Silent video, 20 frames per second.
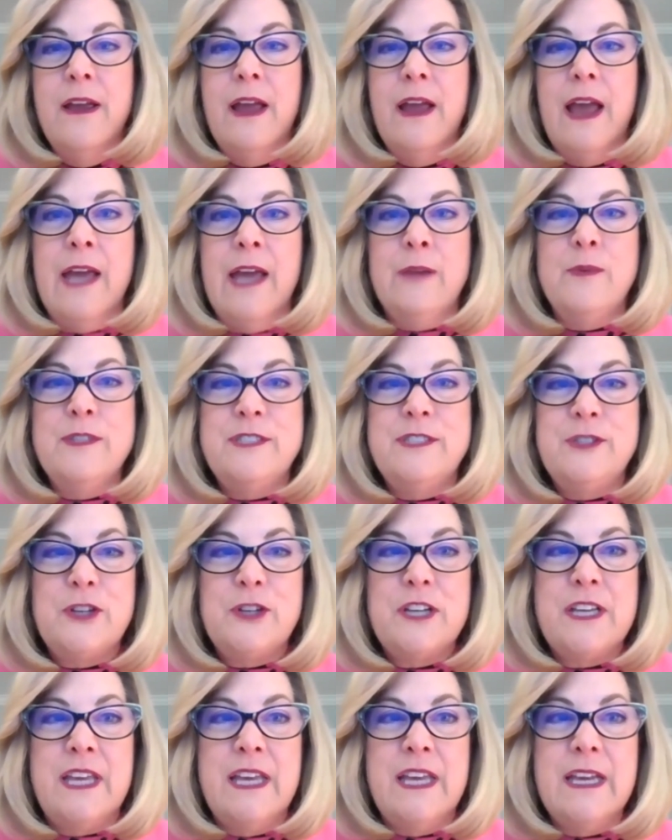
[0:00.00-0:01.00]
And we sort
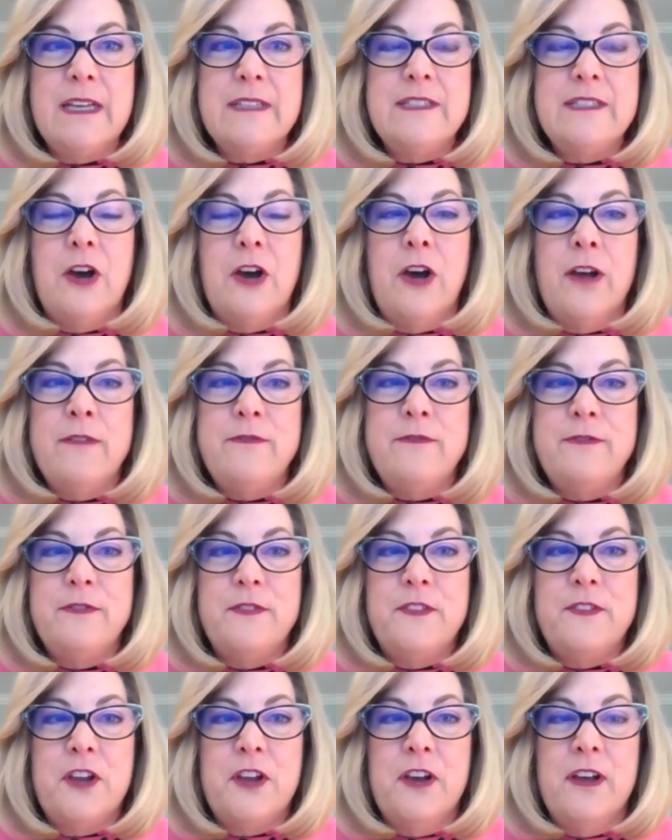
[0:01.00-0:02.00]
of kicked off
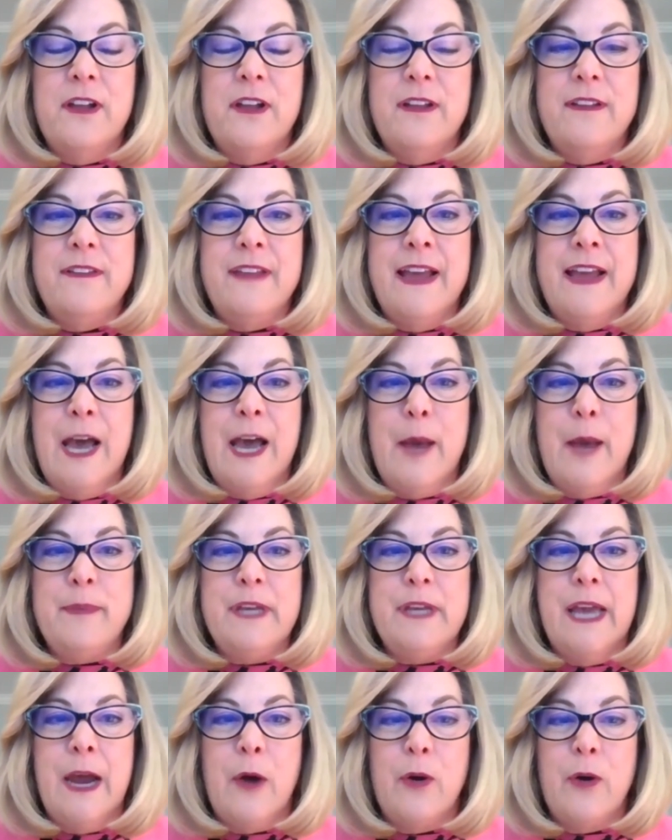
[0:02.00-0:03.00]
the
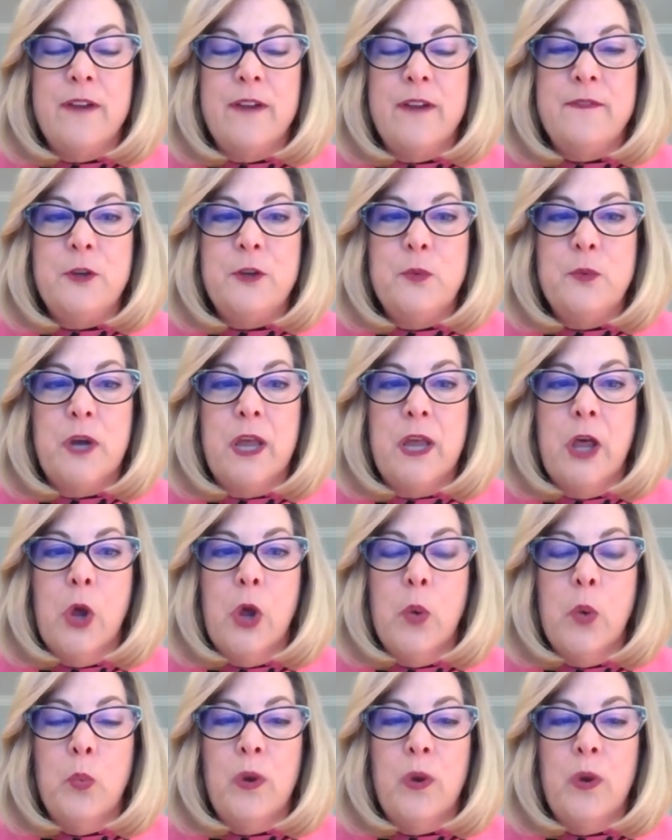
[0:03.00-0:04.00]
happy hour, if you
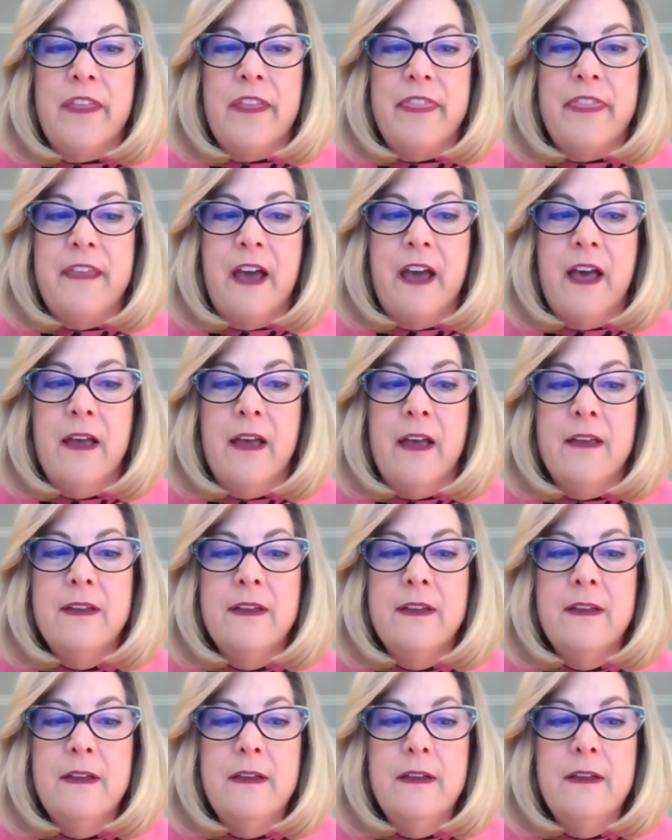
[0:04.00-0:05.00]
will, with a
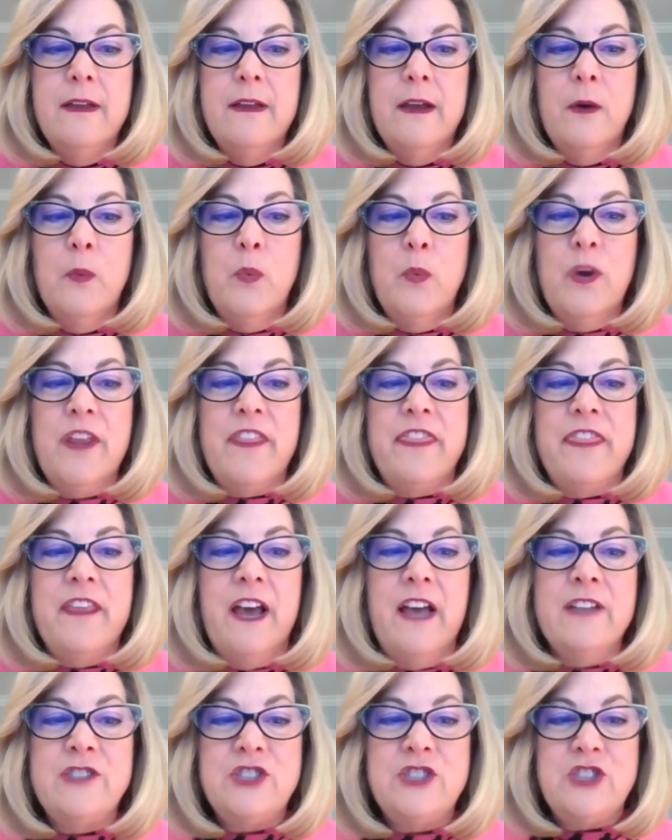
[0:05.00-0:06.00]

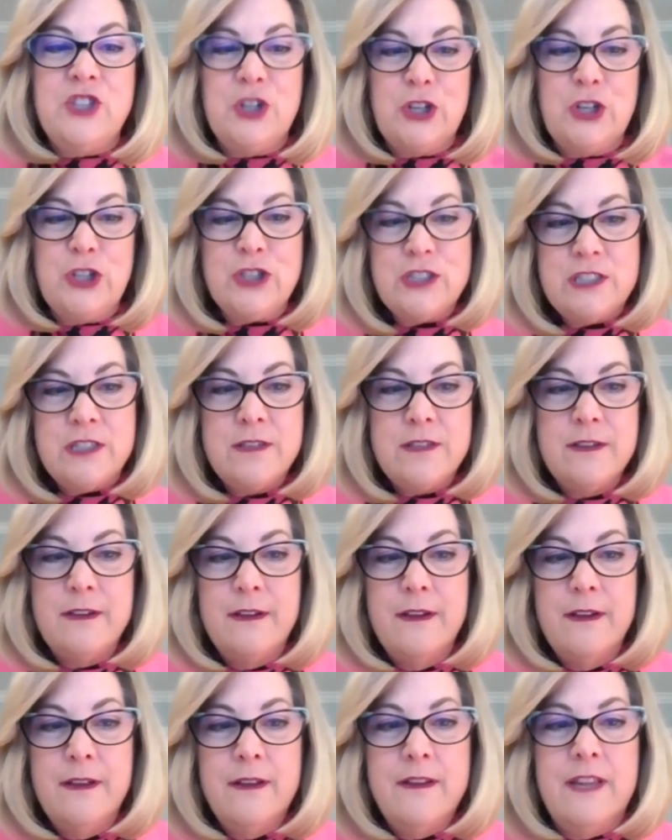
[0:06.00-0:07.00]
shirt
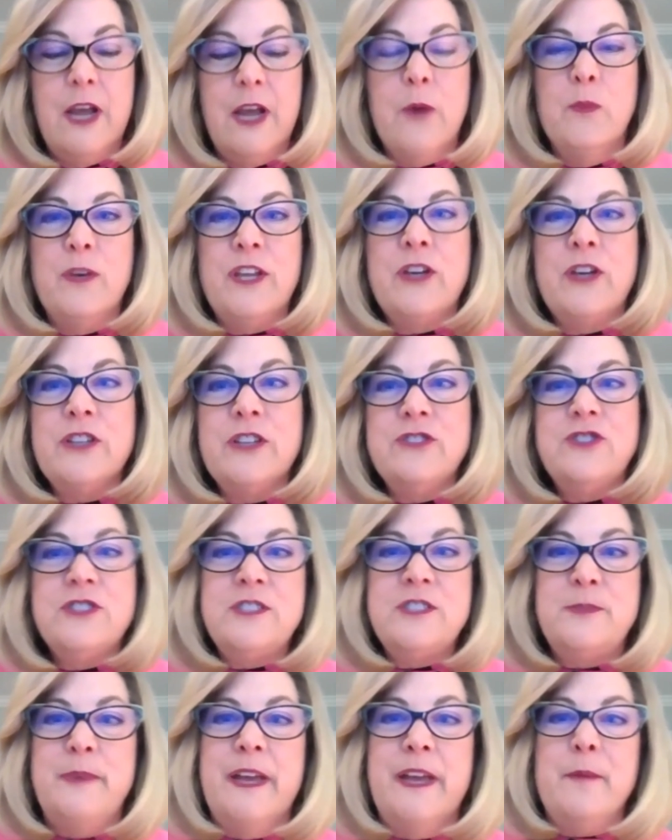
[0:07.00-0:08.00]
that we could just
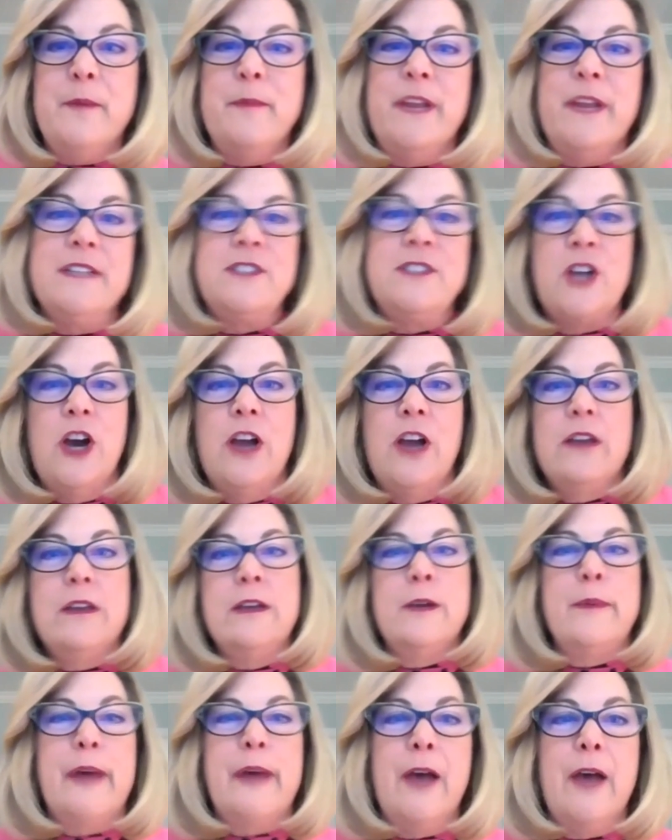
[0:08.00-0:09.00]
spend a minute talking
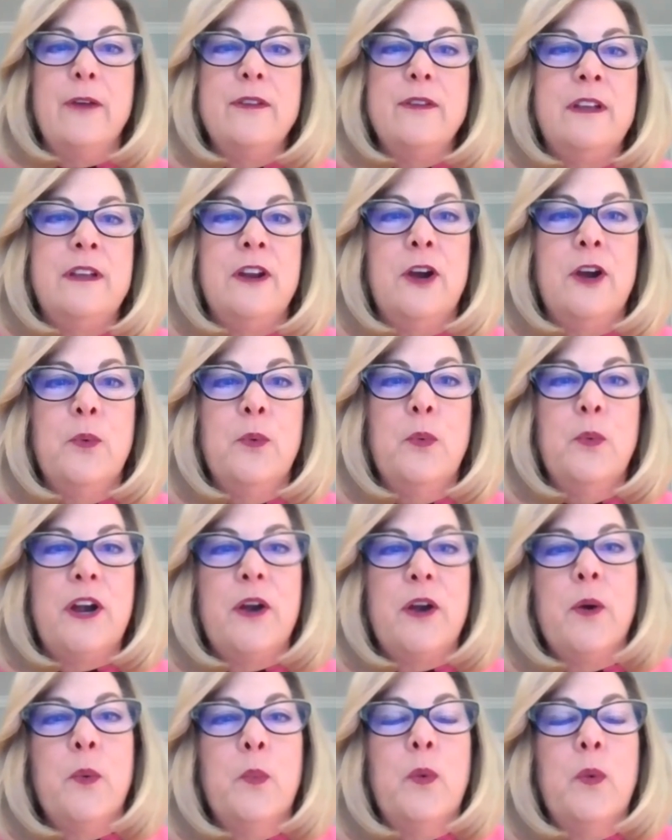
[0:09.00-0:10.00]
about.
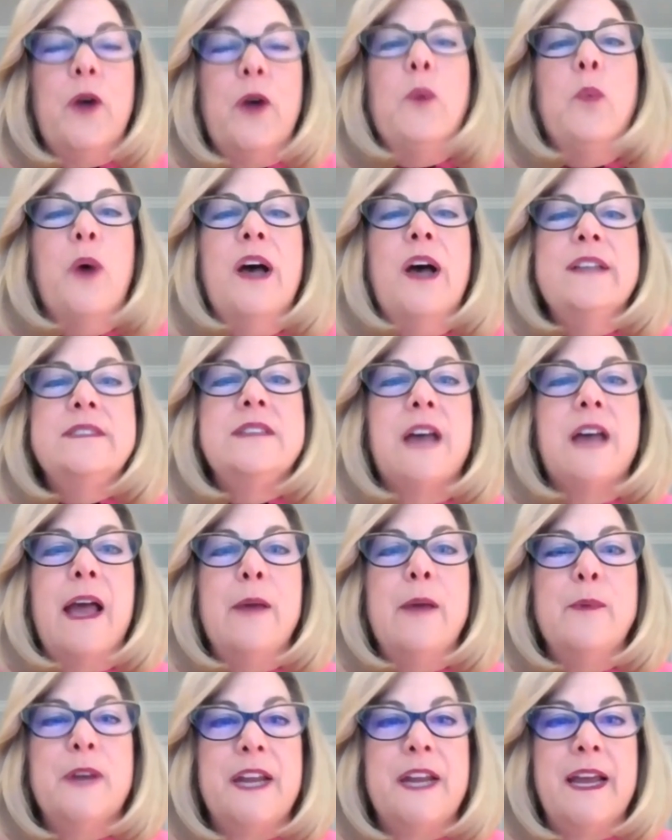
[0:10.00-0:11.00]
Where was I
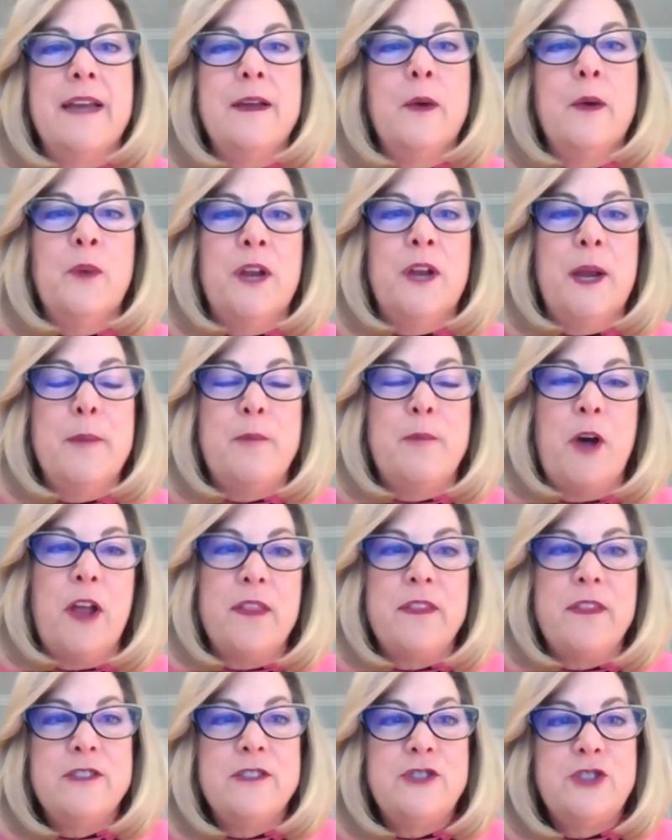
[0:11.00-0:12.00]
when I bought
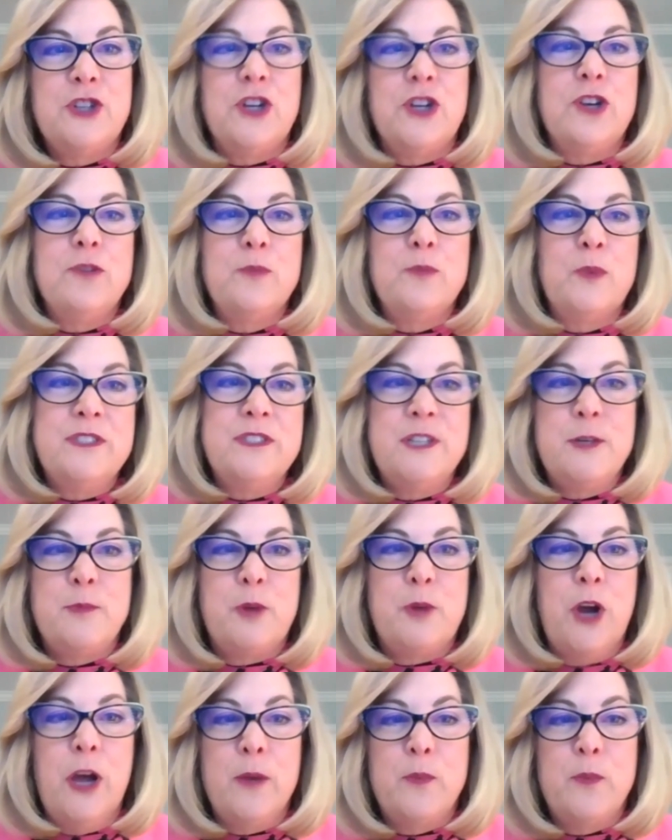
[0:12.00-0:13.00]
this shirt? Was it a
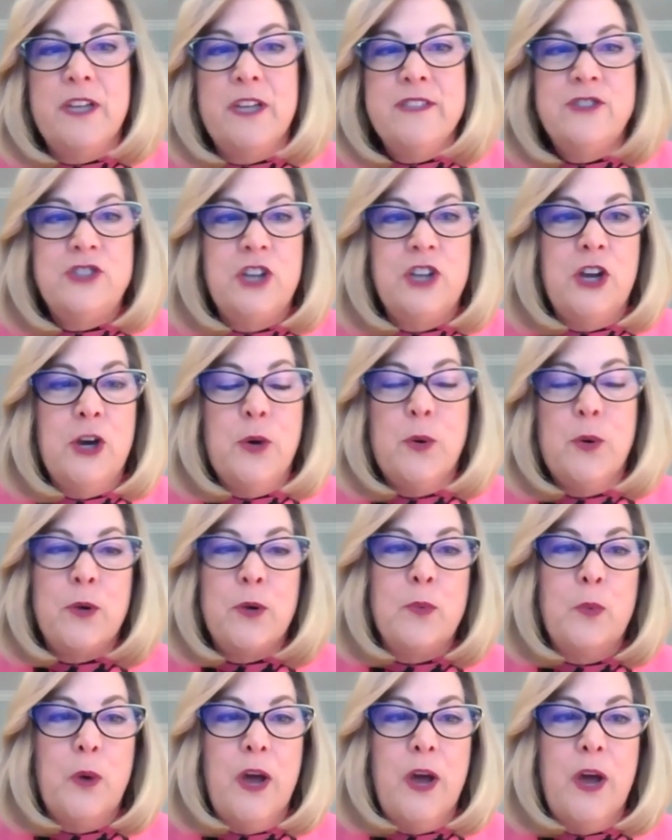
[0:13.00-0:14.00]
Broadway show or
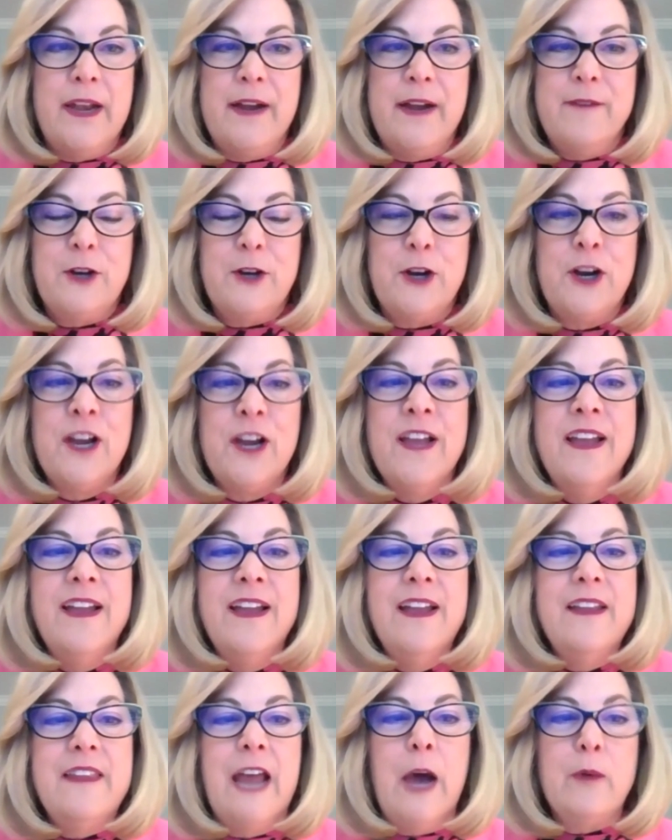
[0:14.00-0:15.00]
whatever?
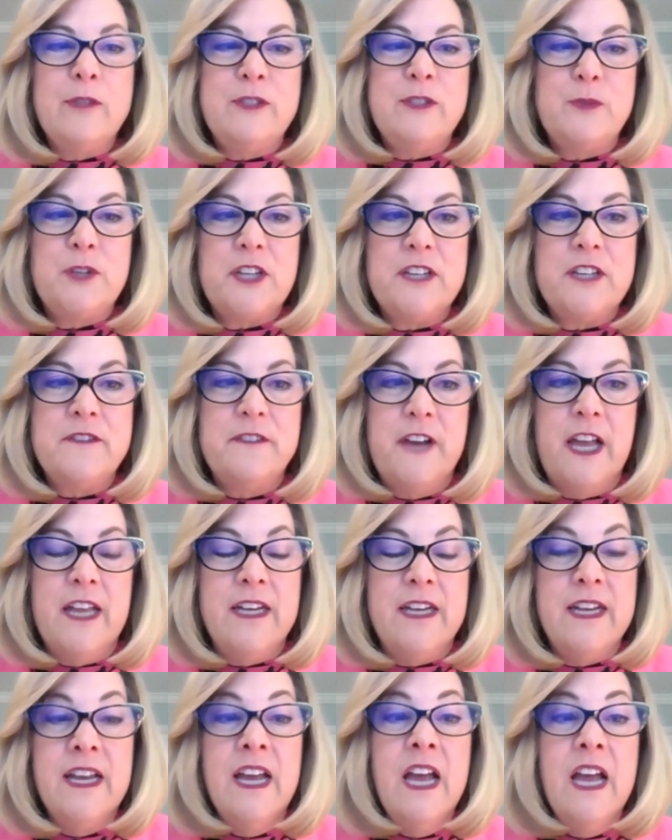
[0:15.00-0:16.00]
That was really fun.